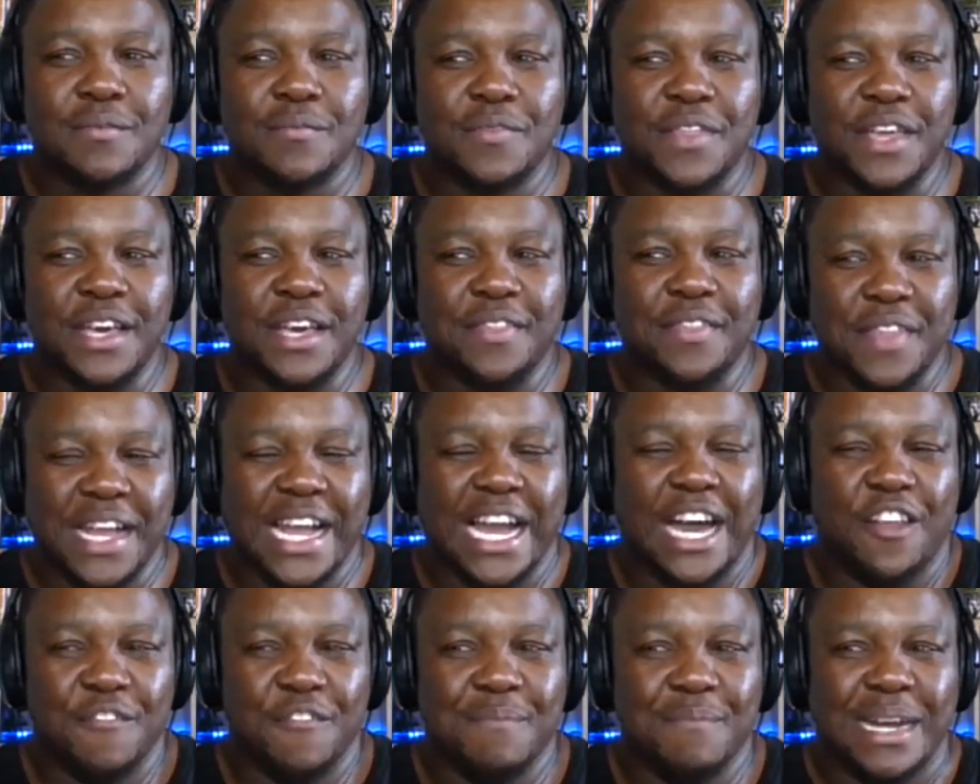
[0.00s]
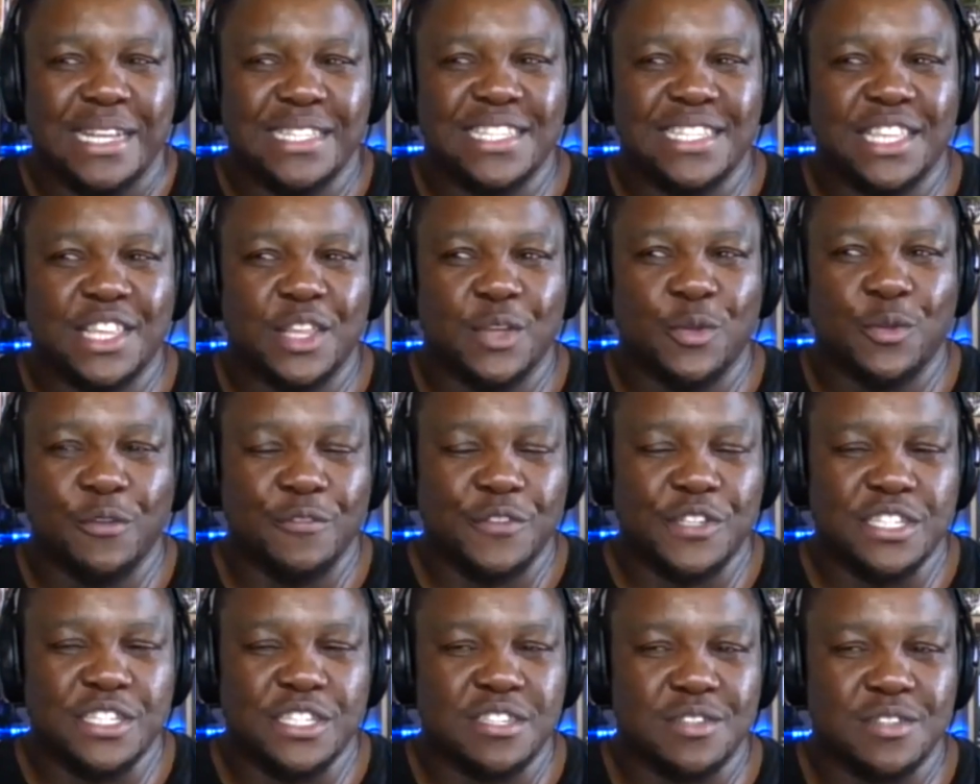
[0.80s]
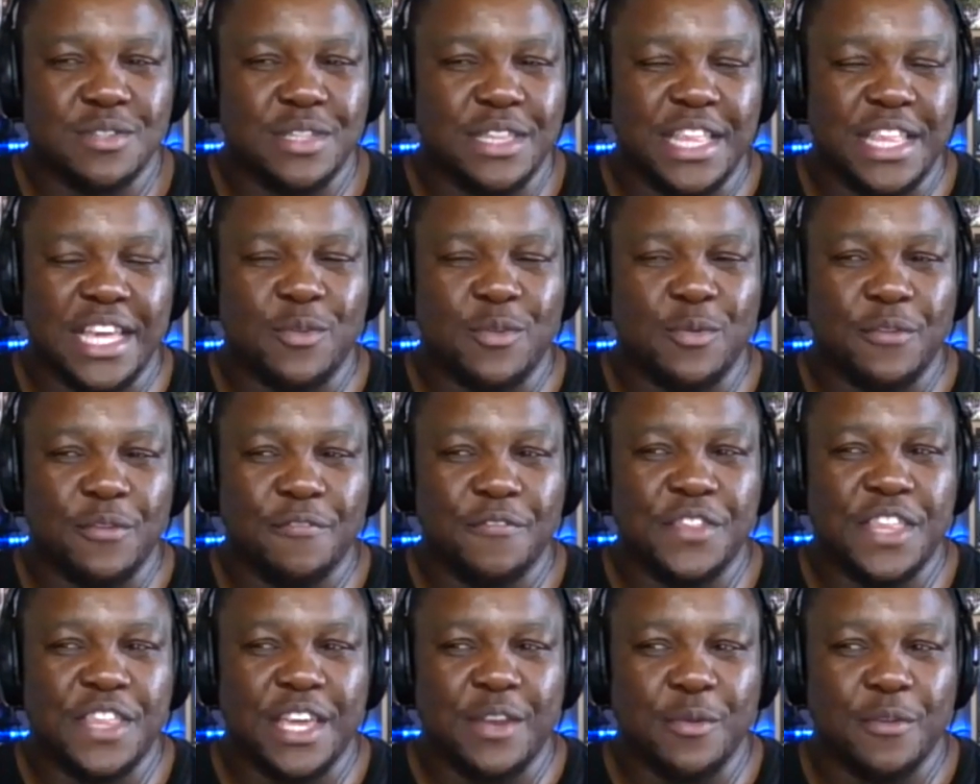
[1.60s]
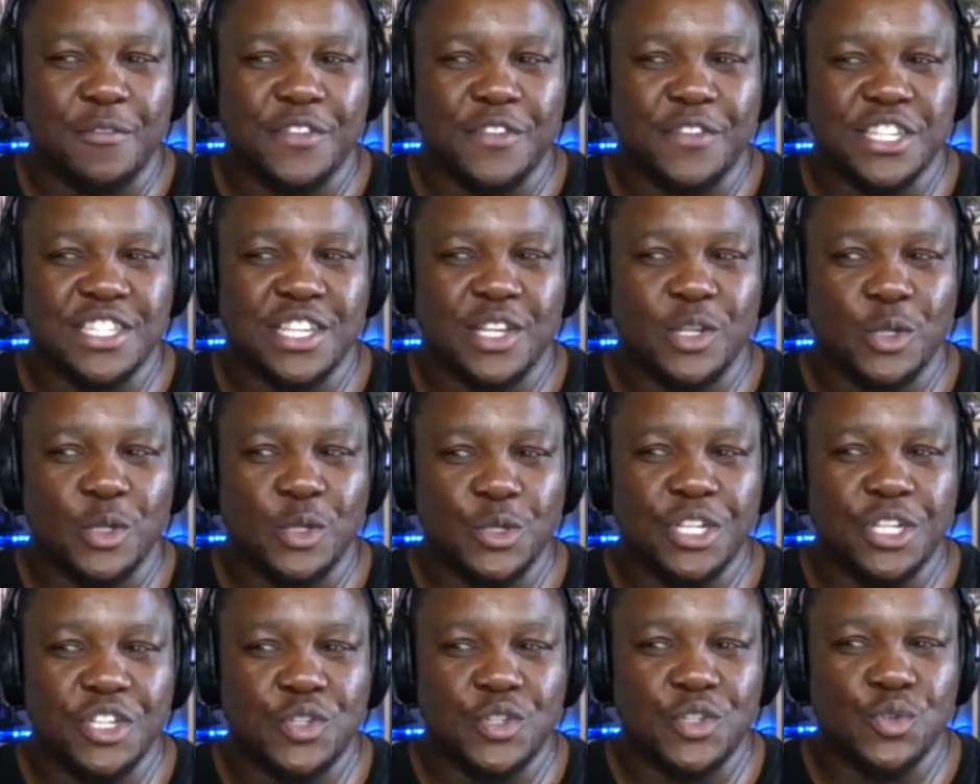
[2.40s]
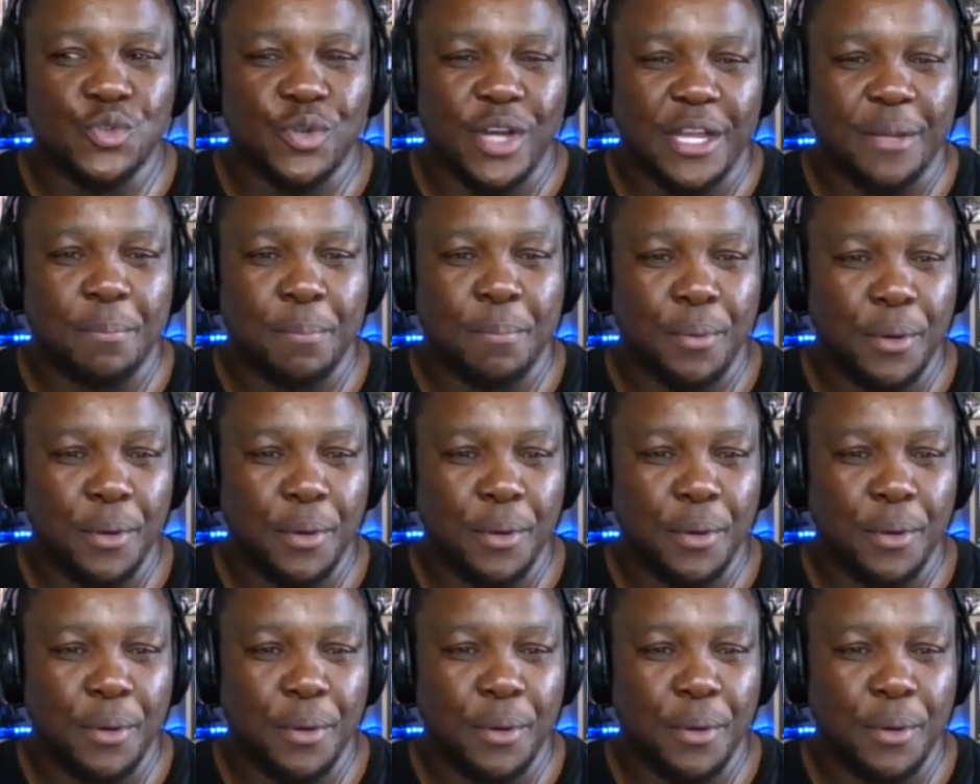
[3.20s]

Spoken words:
the kind of mindset that we've just alluded to, right?